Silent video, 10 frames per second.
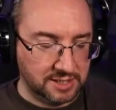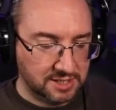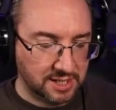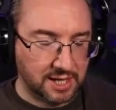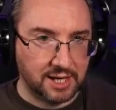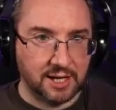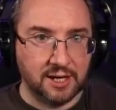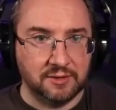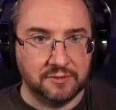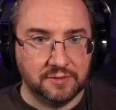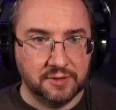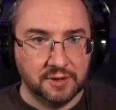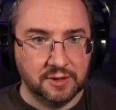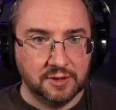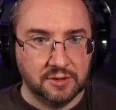to have...
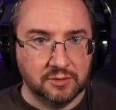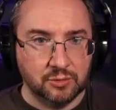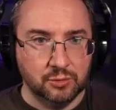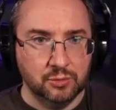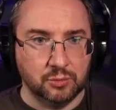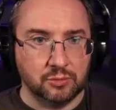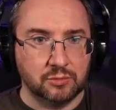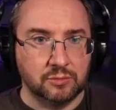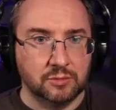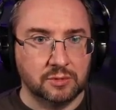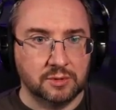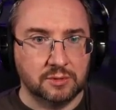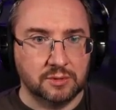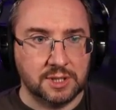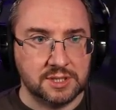Ooh,
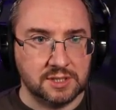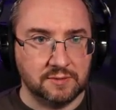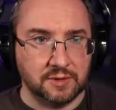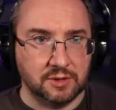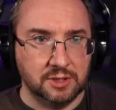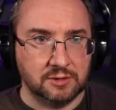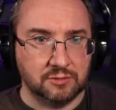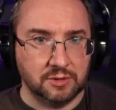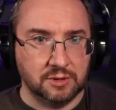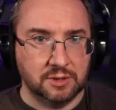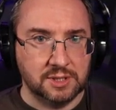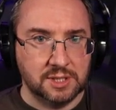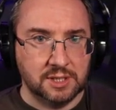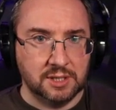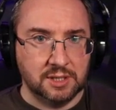that's a different coloured group.
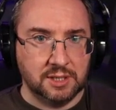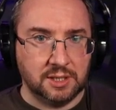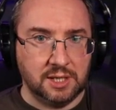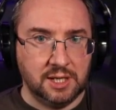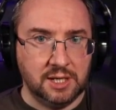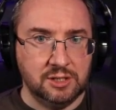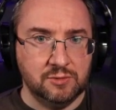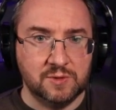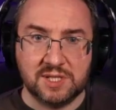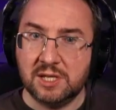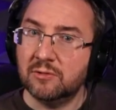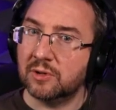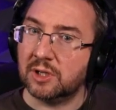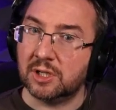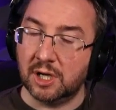Key to
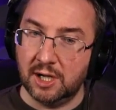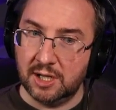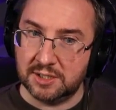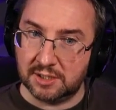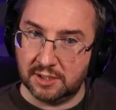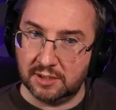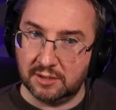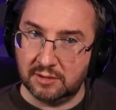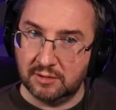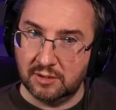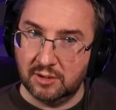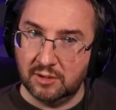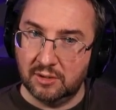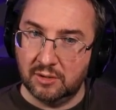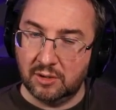secret garden.
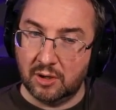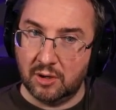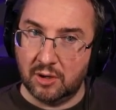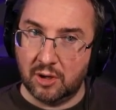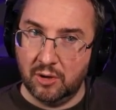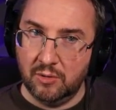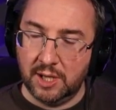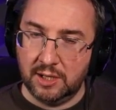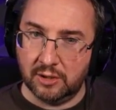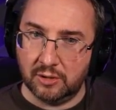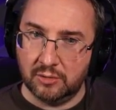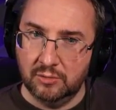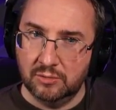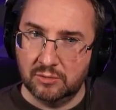Oh, hello.